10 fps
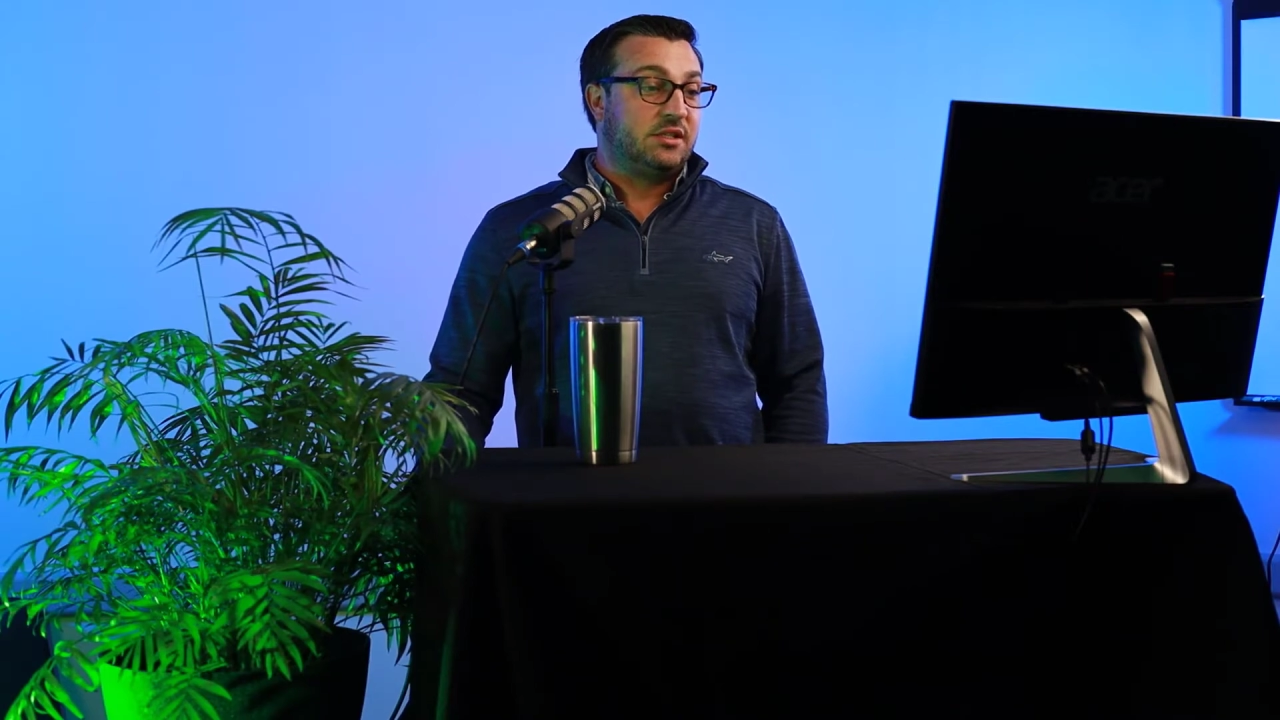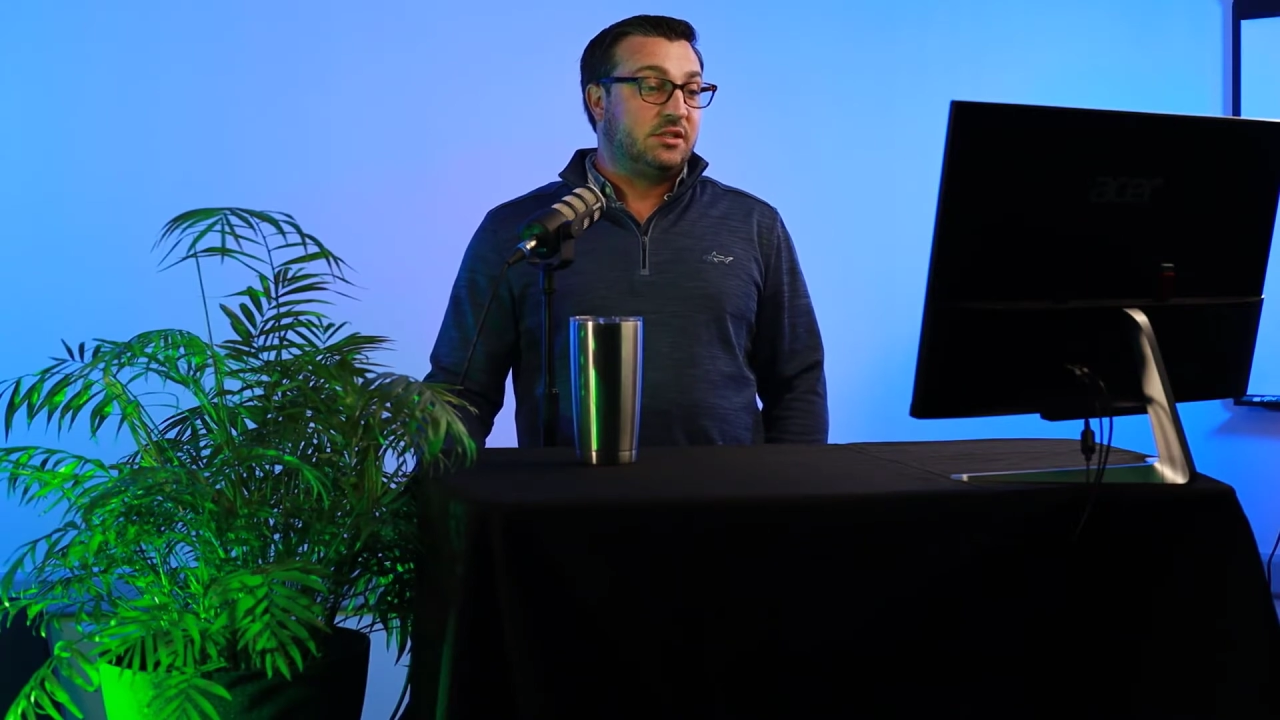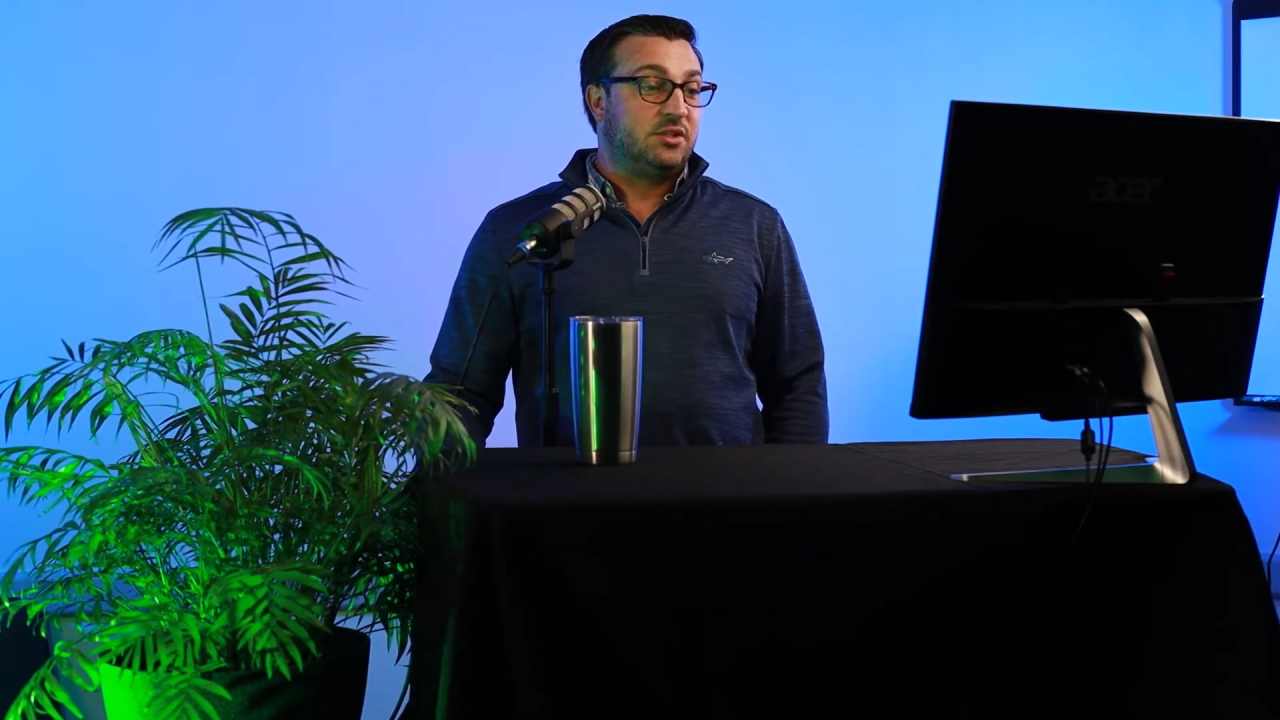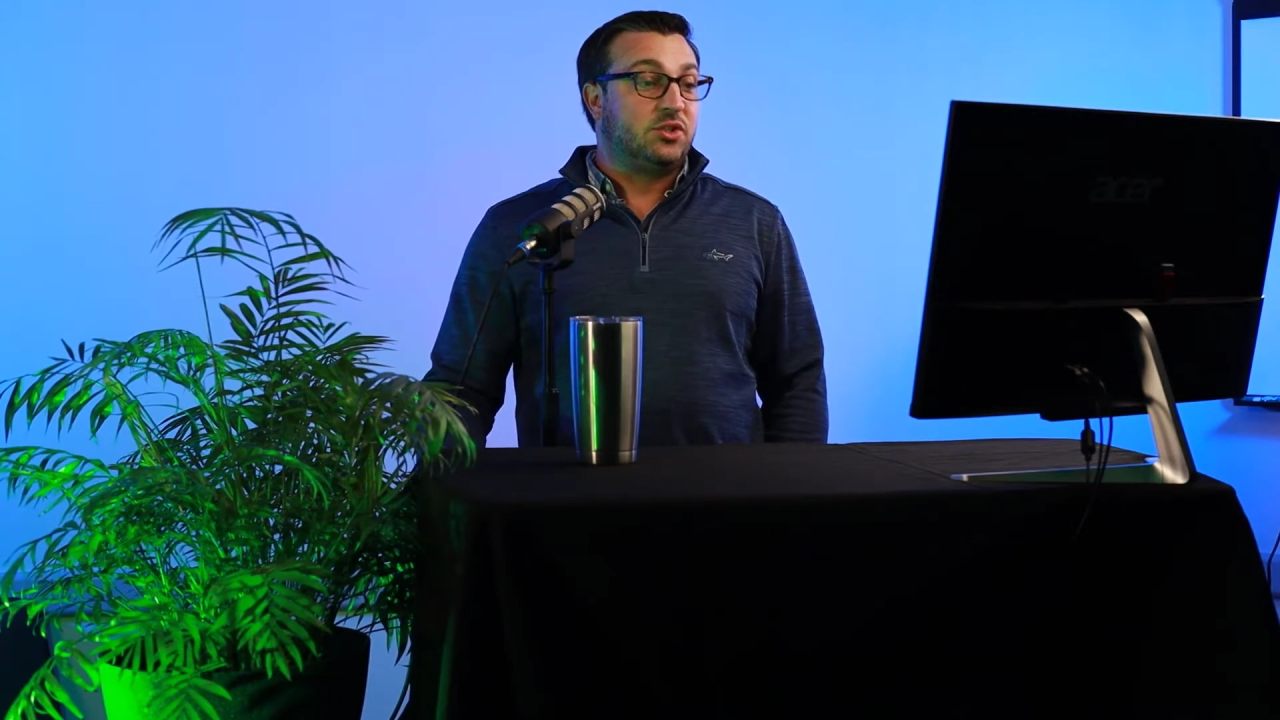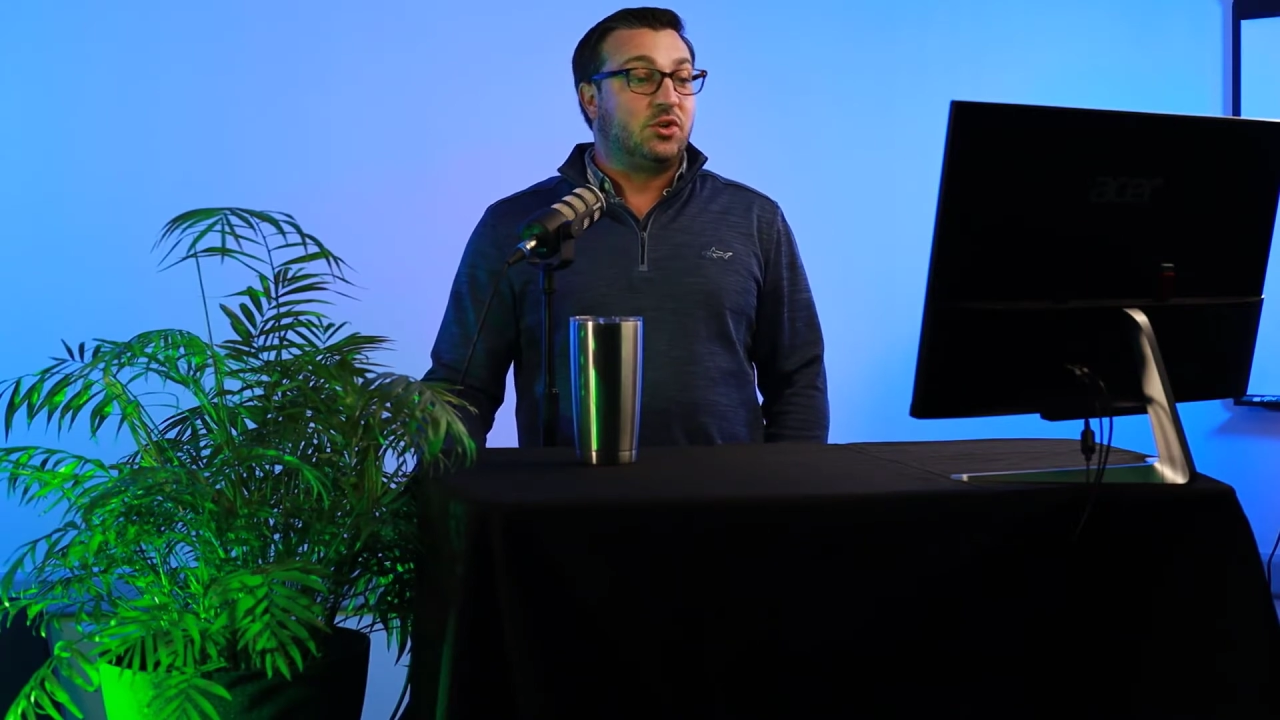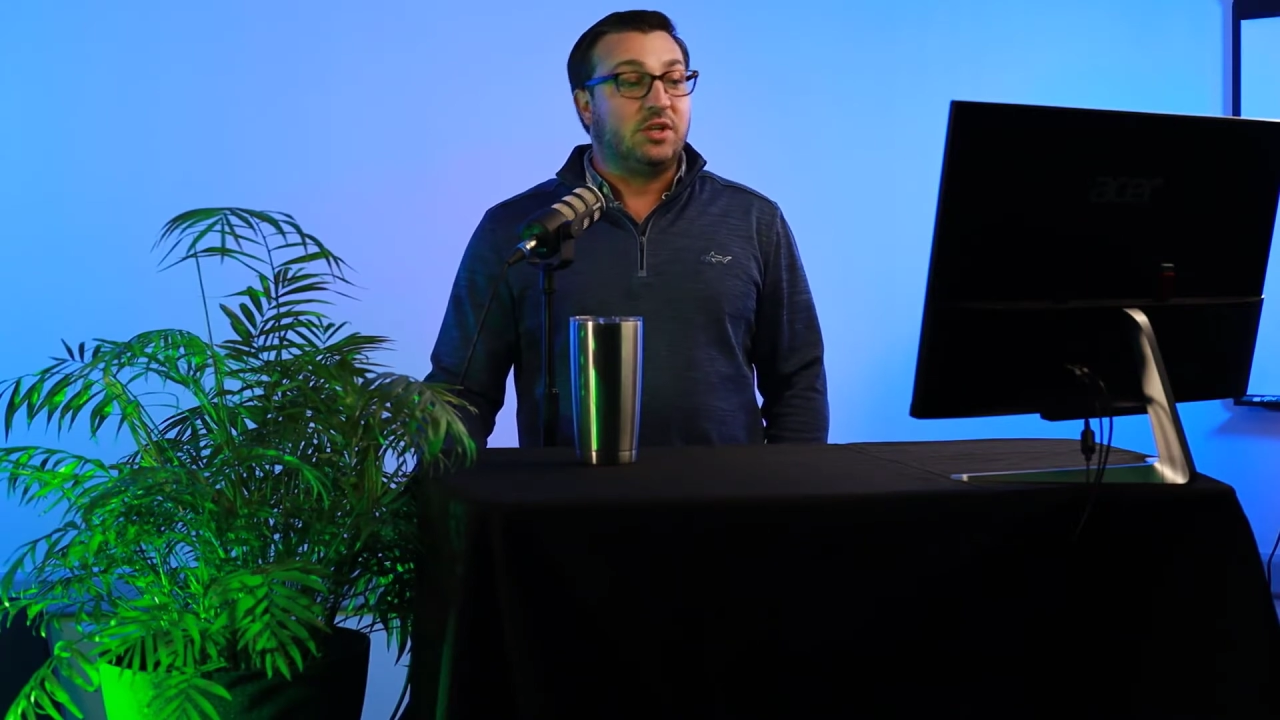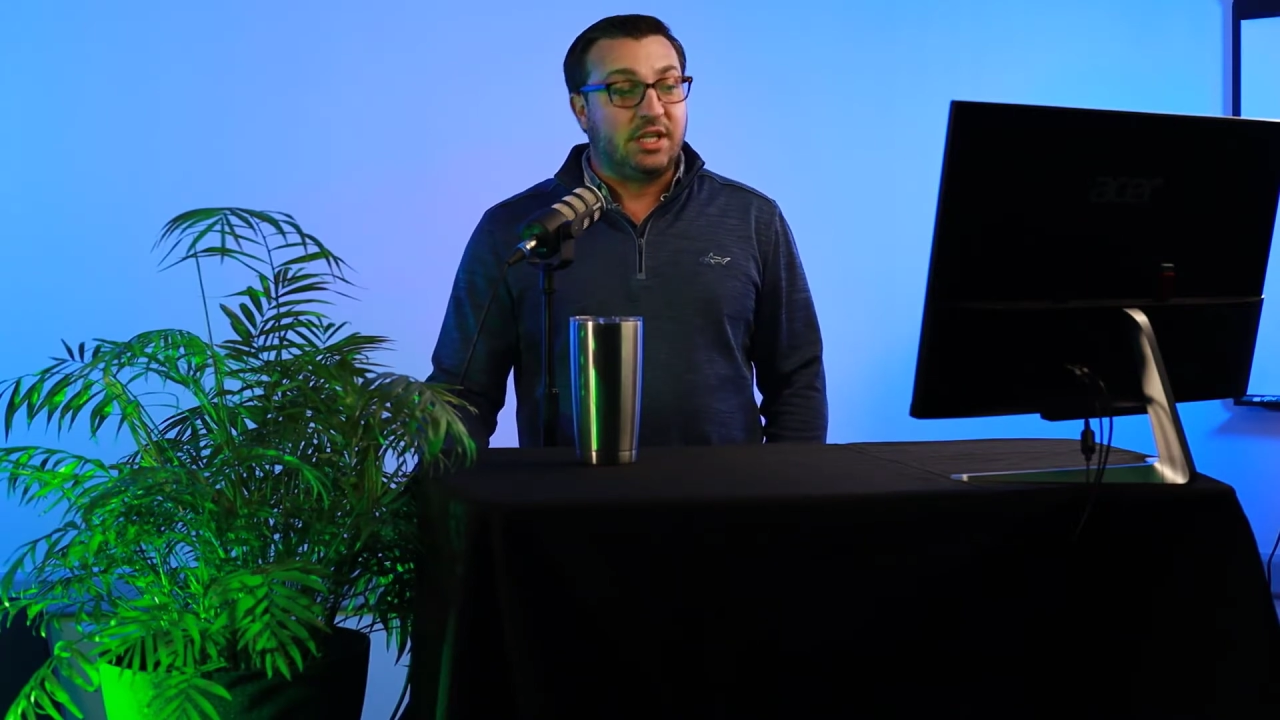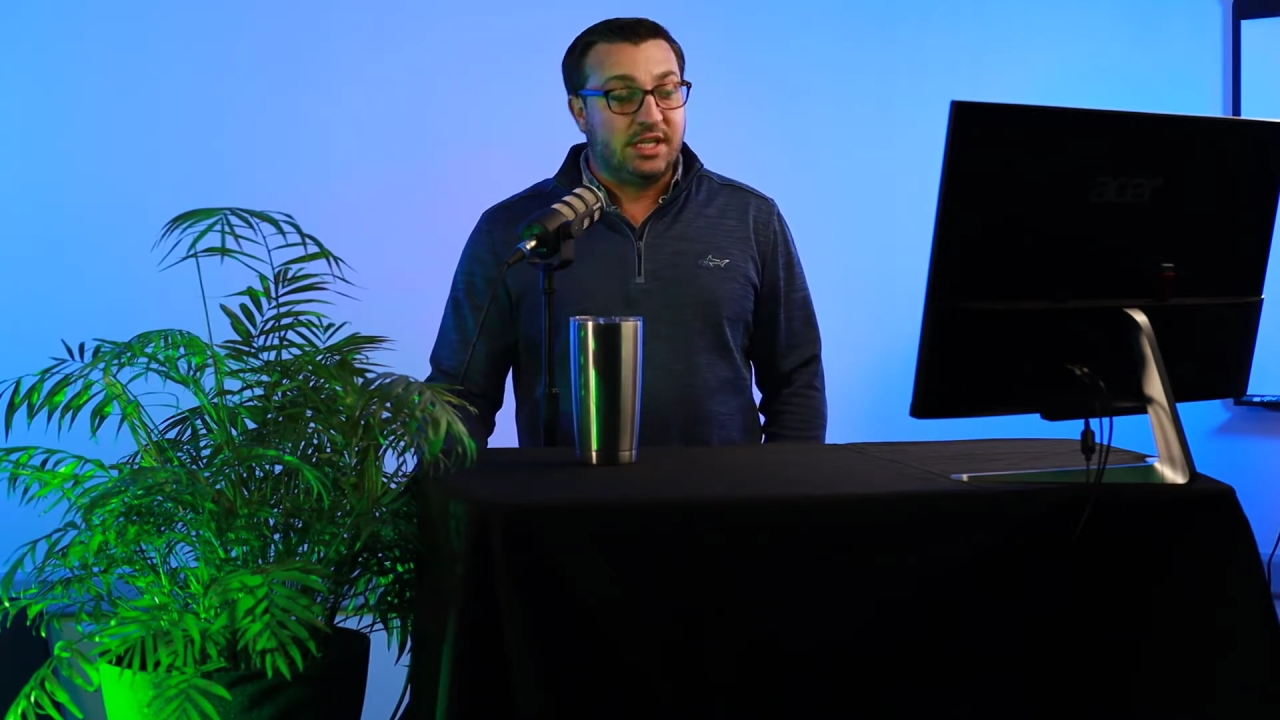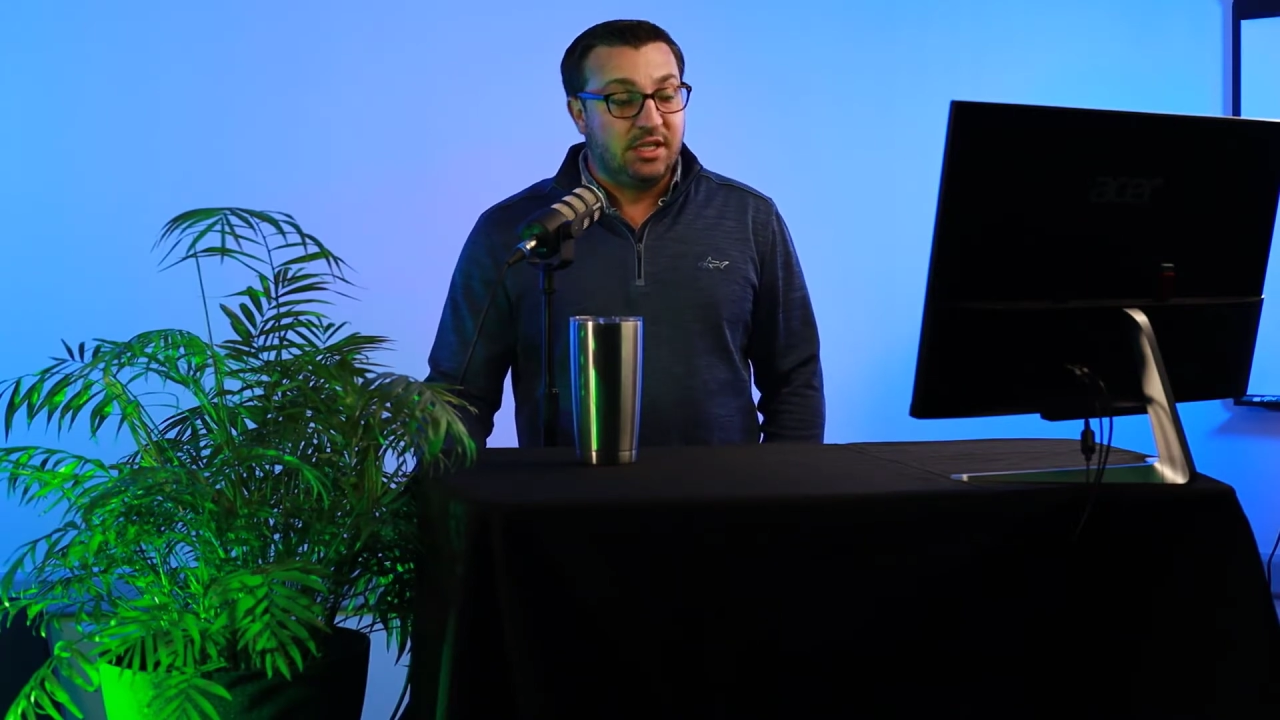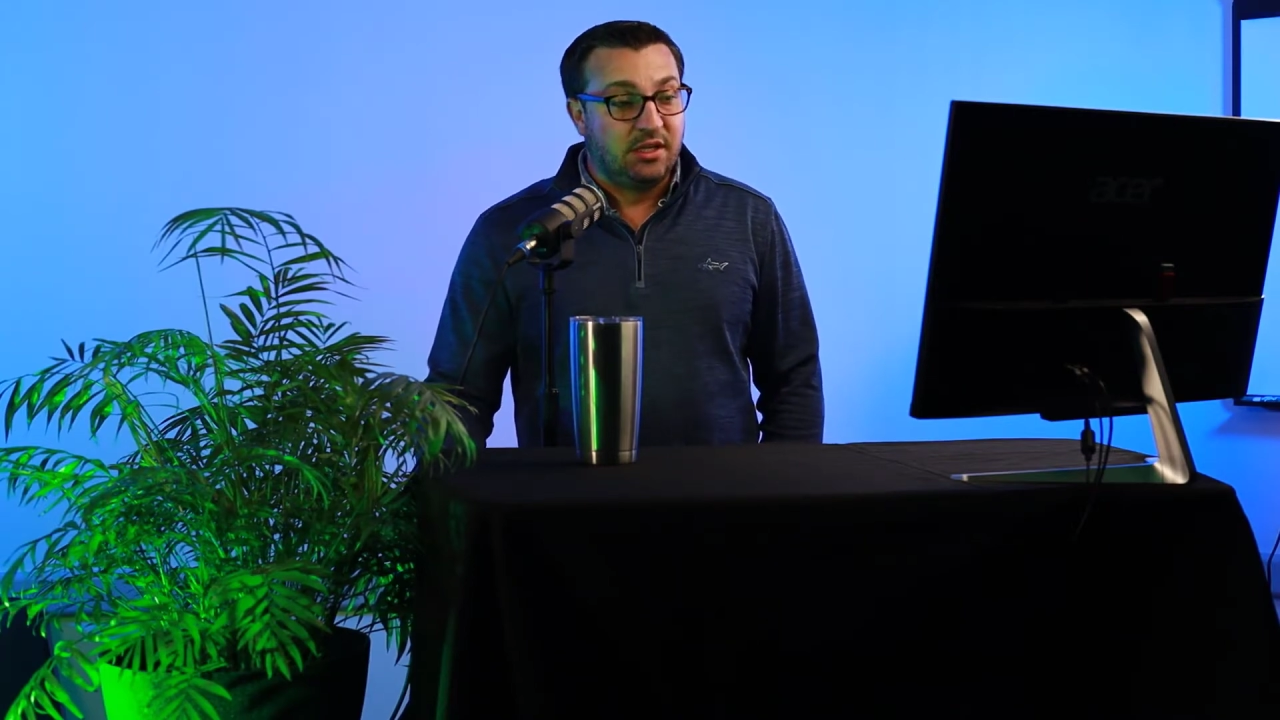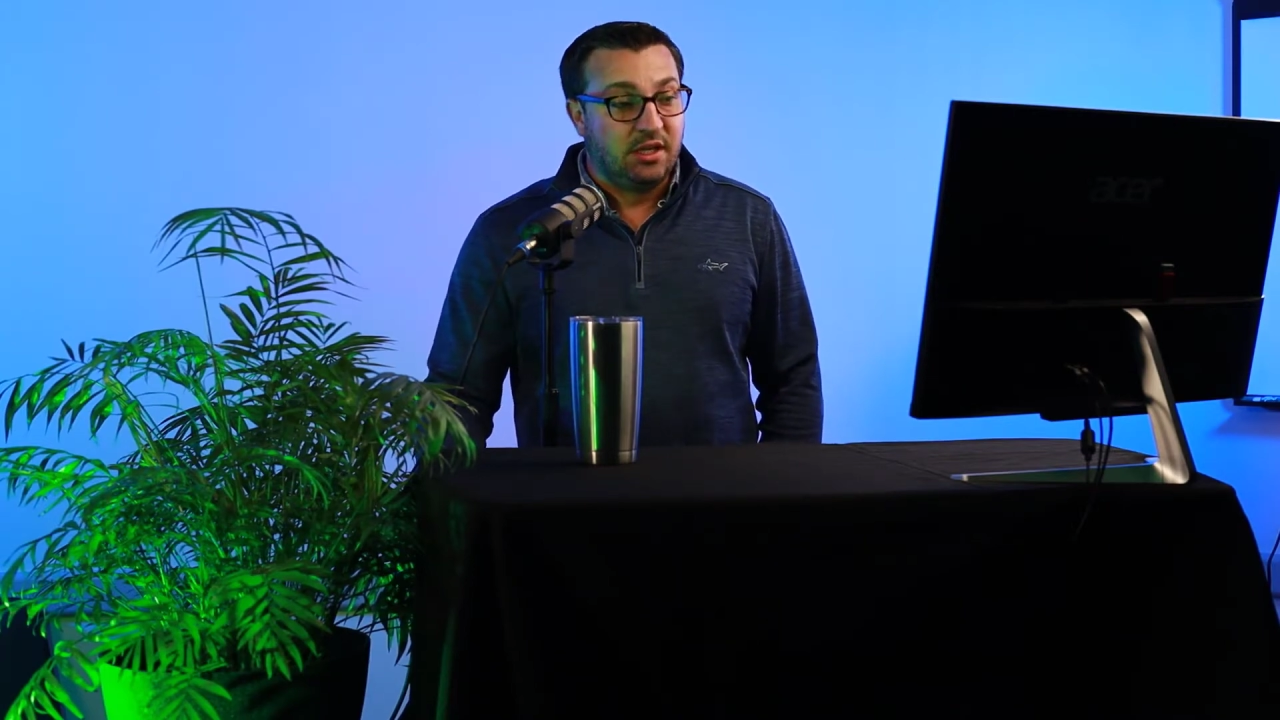Certainly,